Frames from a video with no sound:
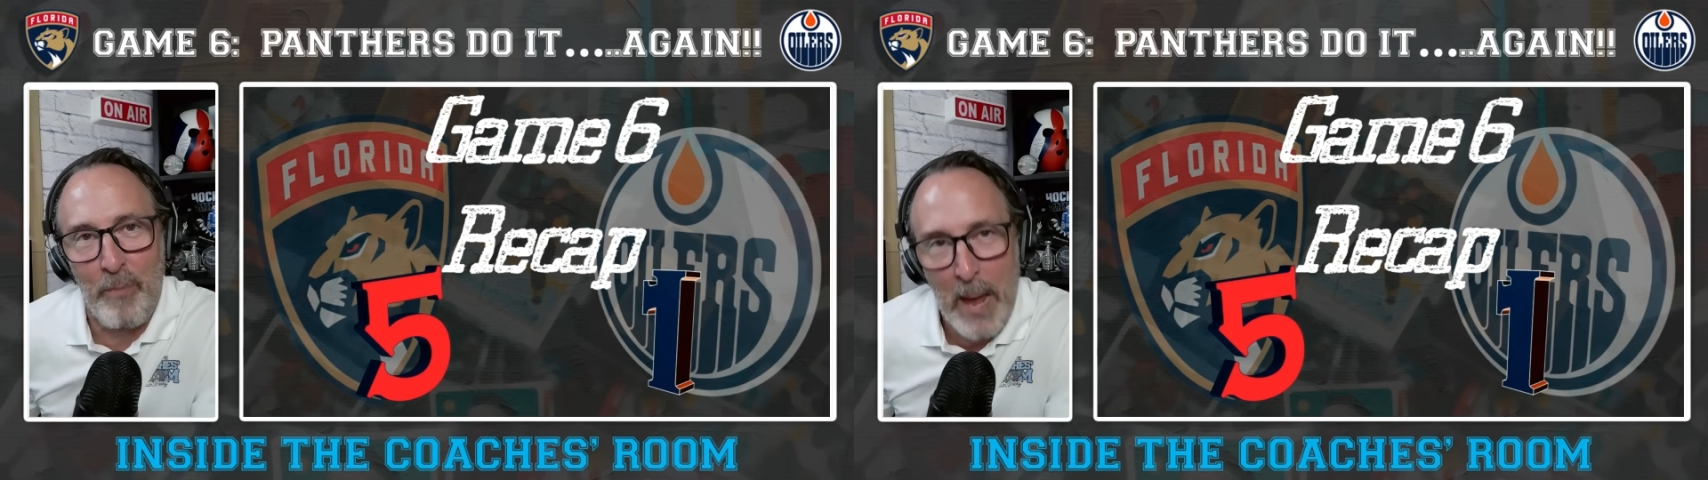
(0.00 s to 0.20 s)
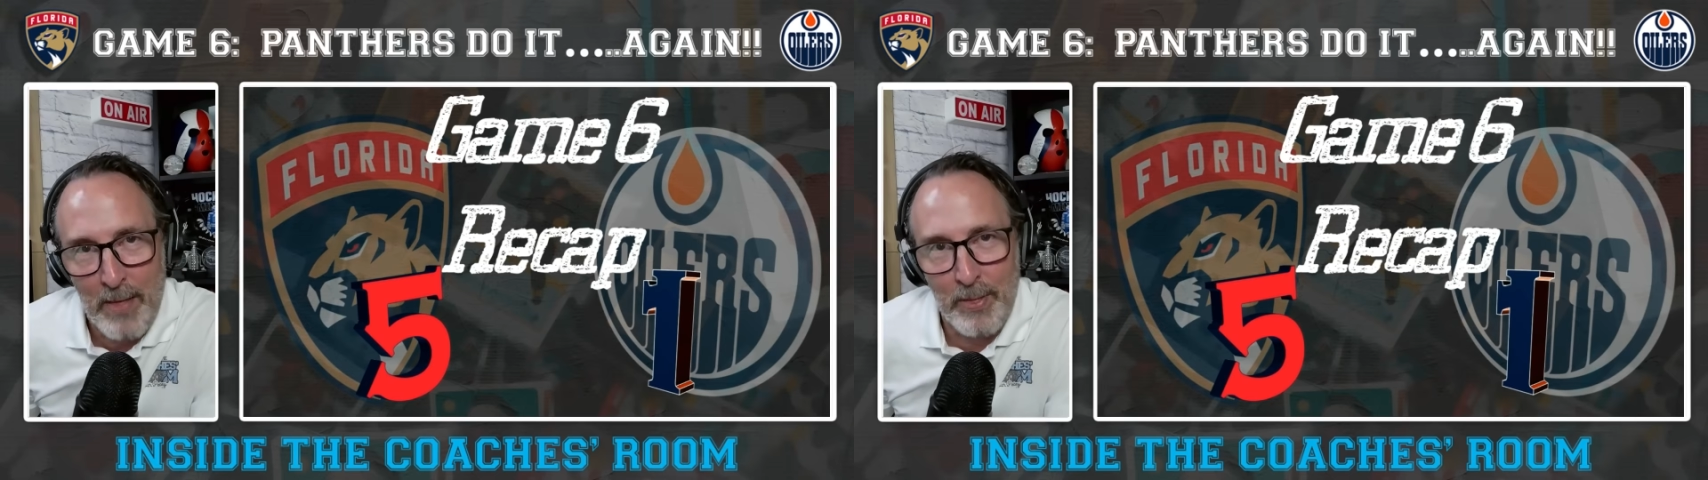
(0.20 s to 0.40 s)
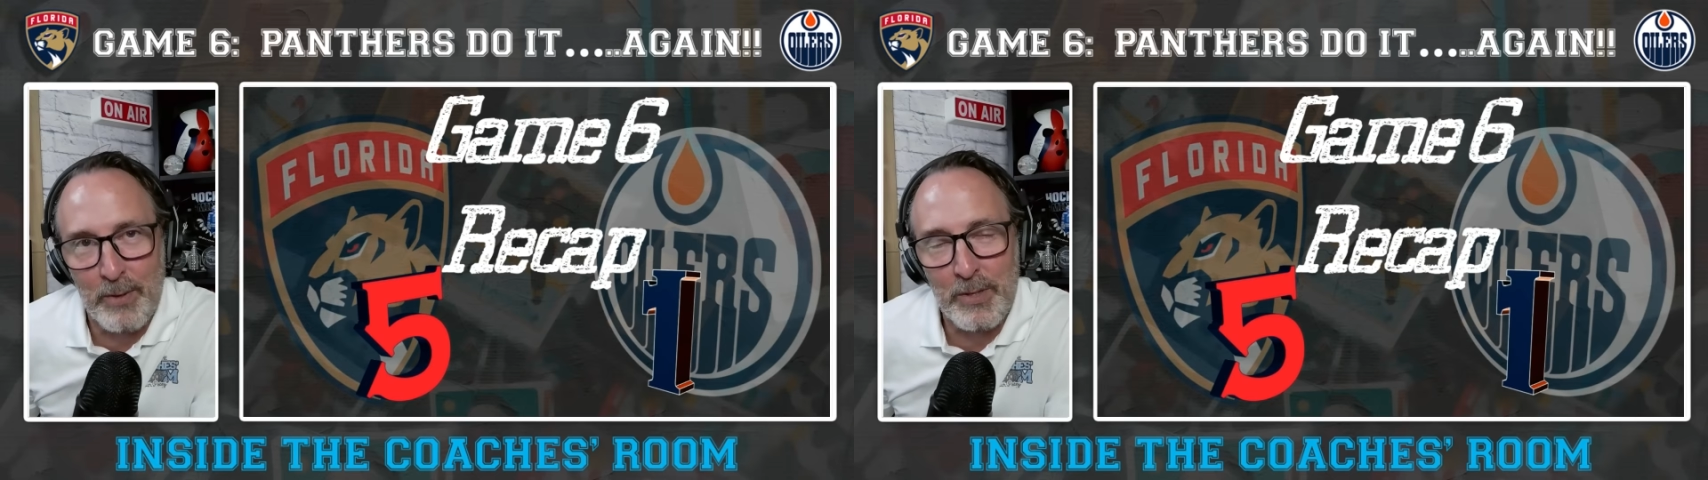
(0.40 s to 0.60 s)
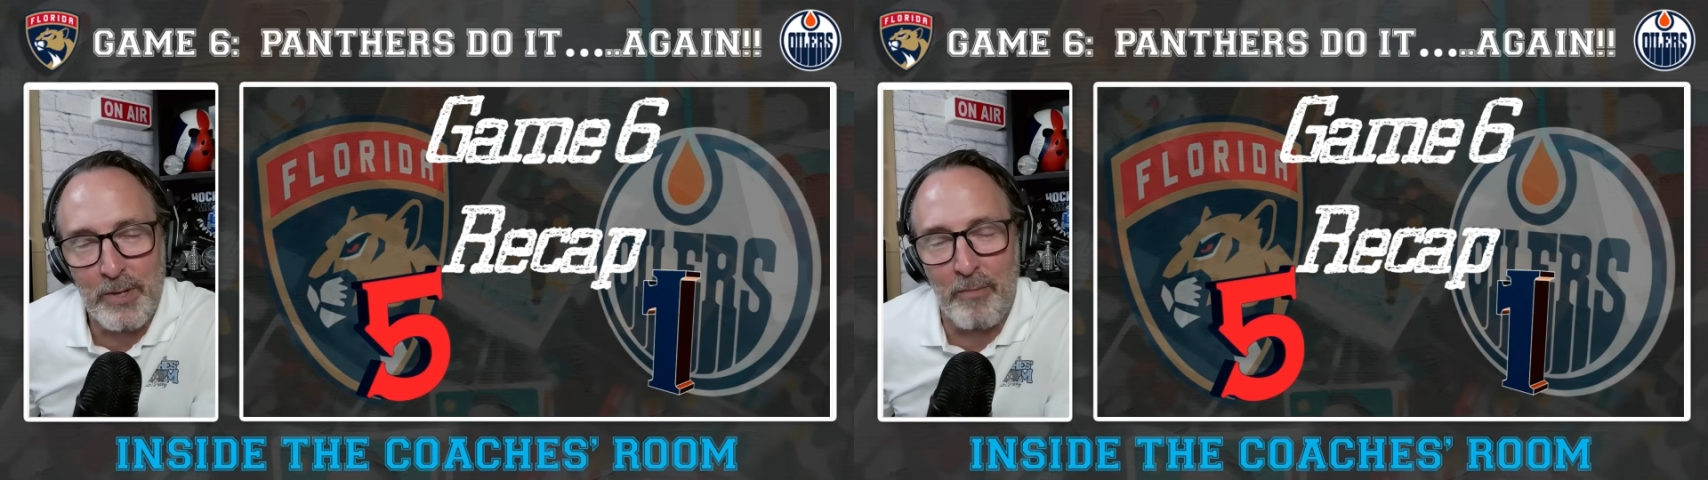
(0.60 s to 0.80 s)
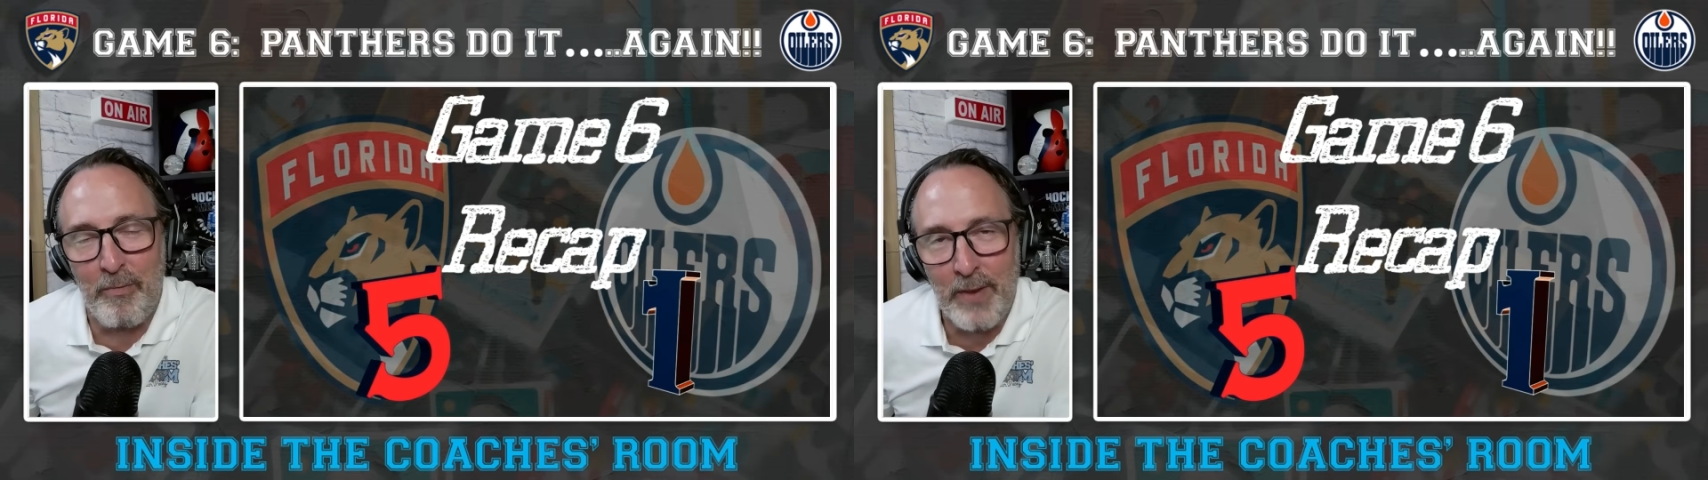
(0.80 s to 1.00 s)
Panthers
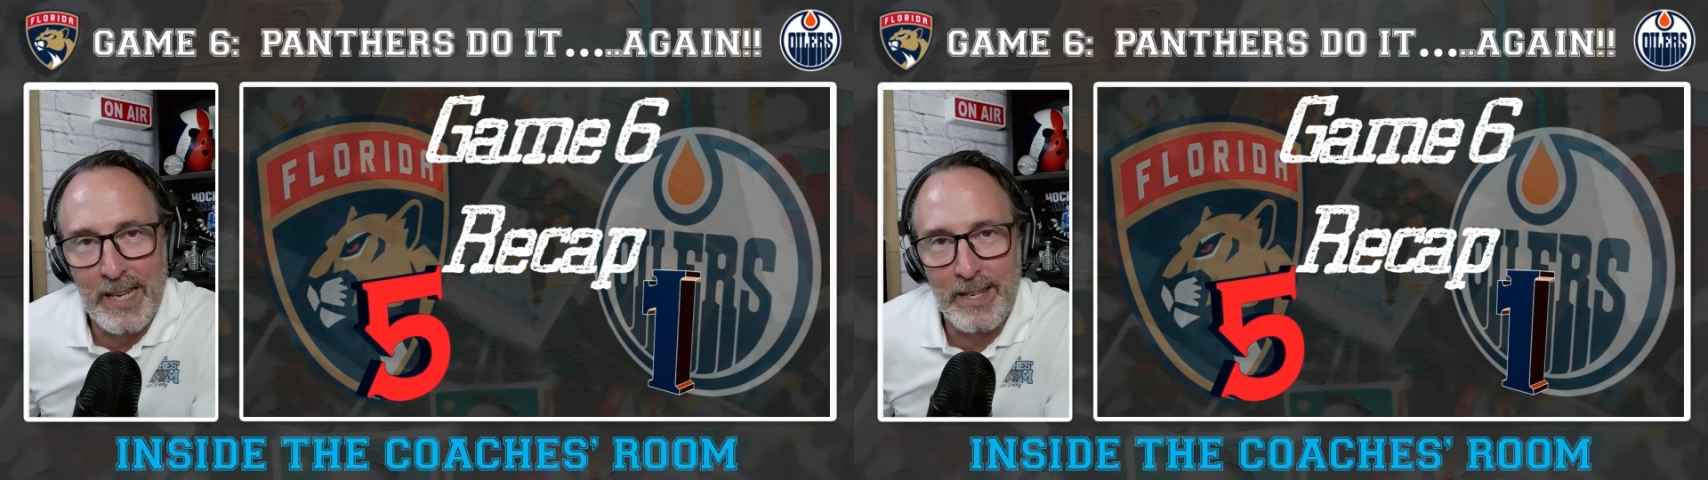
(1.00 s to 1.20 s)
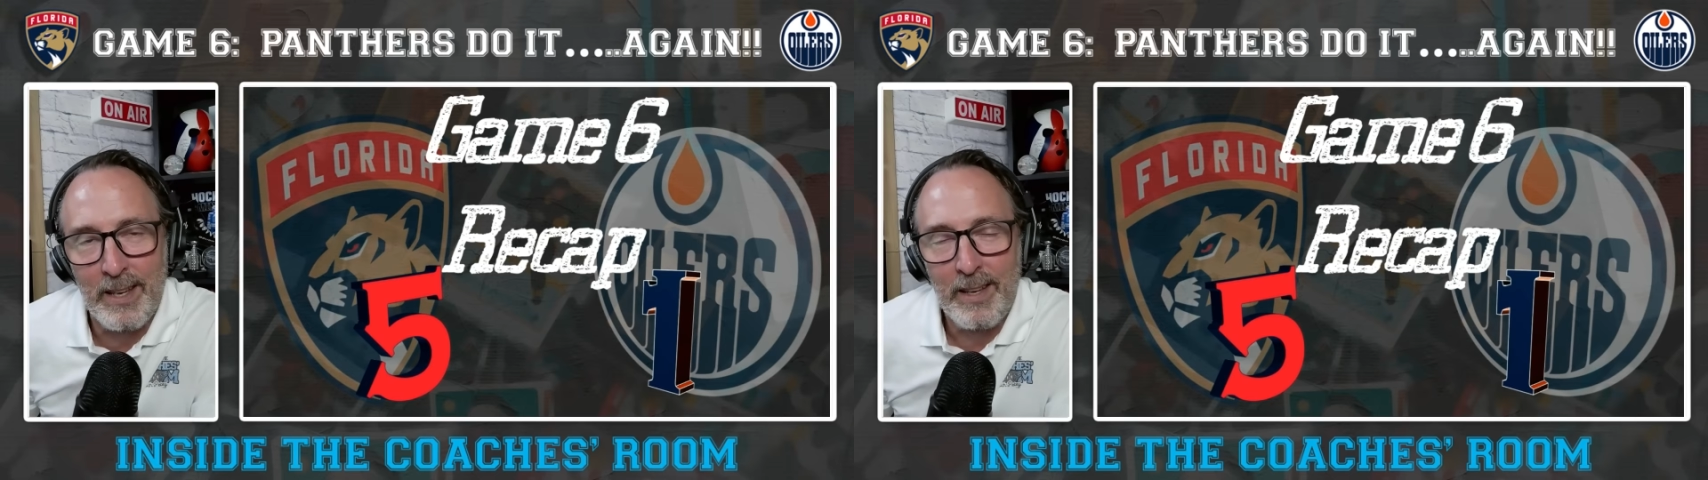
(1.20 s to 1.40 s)
defeat